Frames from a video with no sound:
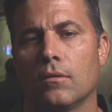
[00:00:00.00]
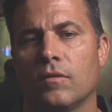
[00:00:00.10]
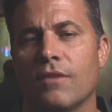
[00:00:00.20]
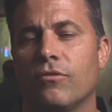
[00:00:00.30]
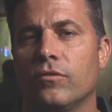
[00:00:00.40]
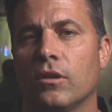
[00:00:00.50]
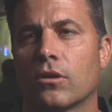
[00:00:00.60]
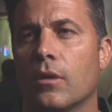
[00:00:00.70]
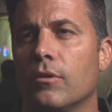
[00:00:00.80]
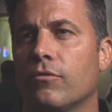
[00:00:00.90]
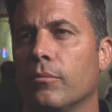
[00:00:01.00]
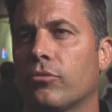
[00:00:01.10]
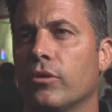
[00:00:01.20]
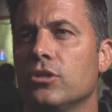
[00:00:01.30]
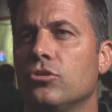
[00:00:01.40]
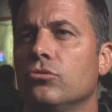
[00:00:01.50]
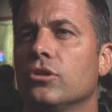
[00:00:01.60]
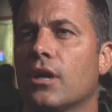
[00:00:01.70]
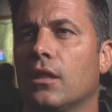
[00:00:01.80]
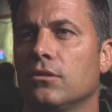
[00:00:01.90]
they're coming from three junior
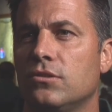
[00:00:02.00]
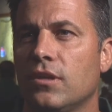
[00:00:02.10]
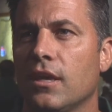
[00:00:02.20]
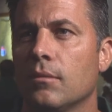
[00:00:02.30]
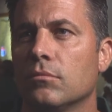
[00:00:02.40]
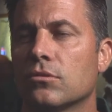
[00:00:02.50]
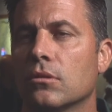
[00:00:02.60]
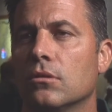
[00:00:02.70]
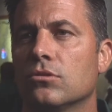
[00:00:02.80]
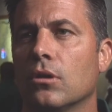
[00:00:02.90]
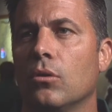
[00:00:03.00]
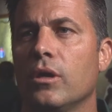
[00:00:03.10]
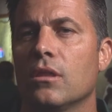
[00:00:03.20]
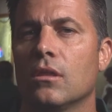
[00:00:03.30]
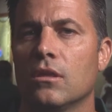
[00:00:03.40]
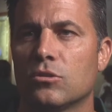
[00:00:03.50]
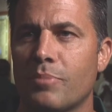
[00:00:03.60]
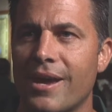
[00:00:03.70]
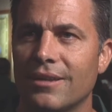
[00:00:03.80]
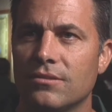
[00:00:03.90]
college teams. So either this
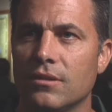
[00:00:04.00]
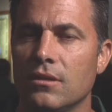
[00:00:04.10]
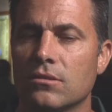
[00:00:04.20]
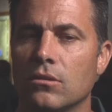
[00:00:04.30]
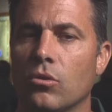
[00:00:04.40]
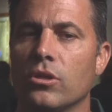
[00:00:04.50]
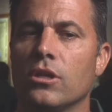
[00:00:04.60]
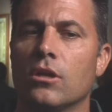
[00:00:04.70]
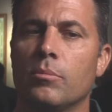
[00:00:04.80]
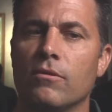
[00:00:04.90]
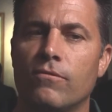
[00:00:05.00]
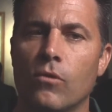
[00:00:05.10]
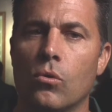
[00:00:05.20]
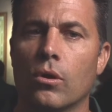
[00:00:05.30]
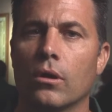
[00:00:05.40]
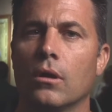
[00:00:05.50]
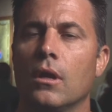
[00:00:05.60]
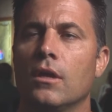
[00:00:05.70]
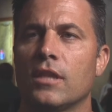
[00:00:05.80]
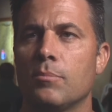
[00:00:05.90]
past season or the year before,
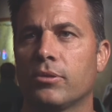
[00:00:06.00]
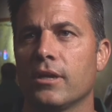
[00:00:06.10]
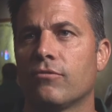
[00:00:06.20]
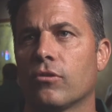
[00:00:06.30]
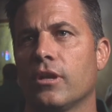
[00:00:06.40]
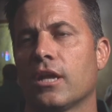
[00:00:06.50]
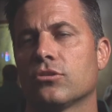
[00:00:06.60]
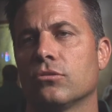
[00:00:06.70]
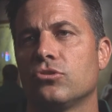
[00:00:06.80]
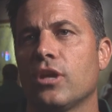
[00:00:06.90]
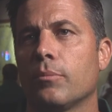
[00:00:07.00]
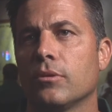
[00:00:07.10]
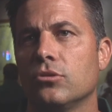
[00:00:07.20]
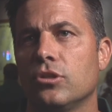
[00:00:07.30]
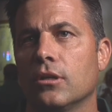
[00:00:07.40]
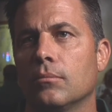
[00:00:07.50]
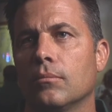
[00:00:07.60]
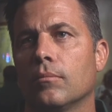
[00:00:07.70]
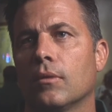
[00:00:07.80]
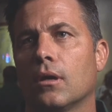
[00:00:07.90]
they played for a national championship
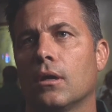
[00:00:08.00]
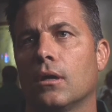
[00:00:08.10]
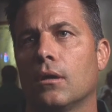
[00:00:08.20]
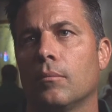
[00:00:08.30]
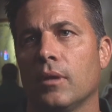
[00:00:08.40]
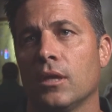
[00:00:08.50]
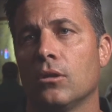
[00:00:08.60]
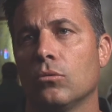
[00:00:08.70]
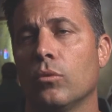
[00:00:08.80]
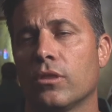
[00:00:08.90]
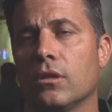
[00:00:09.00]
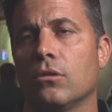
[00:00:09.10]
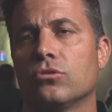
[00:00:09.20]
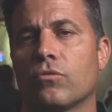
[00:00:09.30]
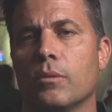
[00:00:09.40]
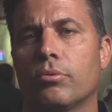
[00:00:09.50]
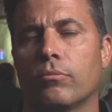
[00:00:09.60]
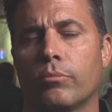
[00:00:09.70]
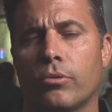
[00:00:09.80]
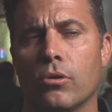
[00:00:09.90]
within those three
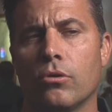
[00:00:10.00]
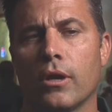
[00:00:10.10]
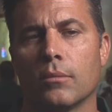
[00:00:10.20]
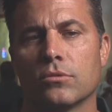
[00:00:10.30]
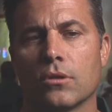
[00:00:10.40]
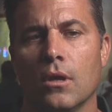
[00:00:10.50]
programs.